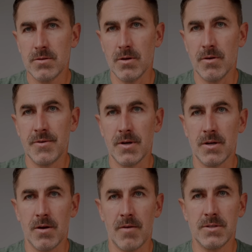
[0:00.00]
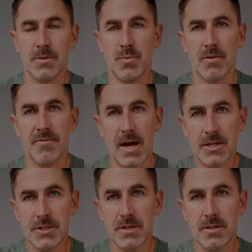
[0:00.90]
So if you're gonna obviously put a
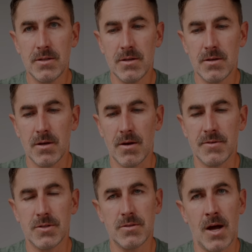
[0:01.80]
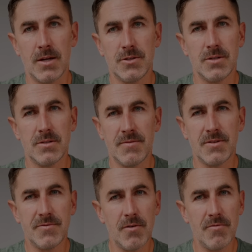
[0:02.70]
flash in, if it's
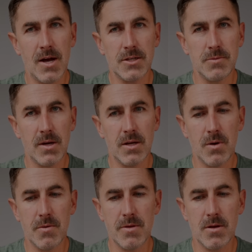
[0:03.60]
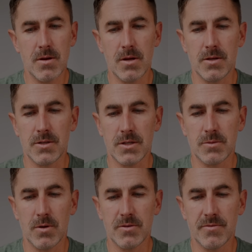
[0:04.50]
fill flash, you might get away with it and just
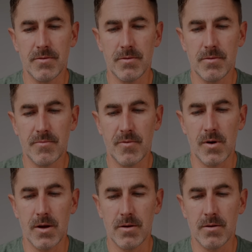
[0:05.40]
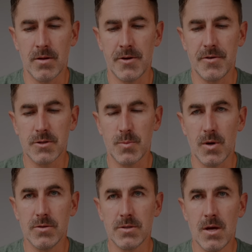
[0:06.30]
expose for it,
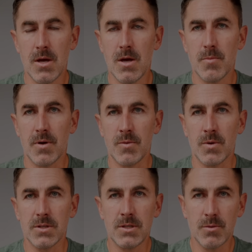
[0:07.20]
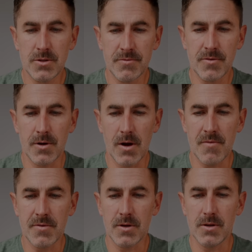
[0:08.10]
underexpose. But if you wanna see what you're
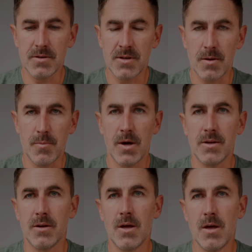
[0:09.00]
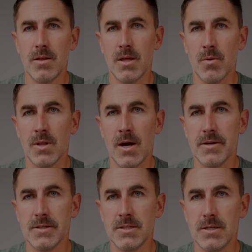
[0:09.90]
photographing, you need to set a button that will allow you
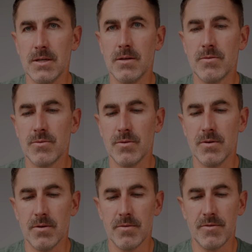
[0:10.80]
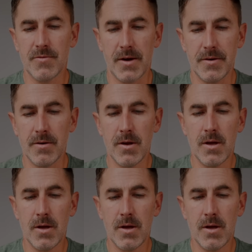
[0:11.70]
to see through the viewfinder.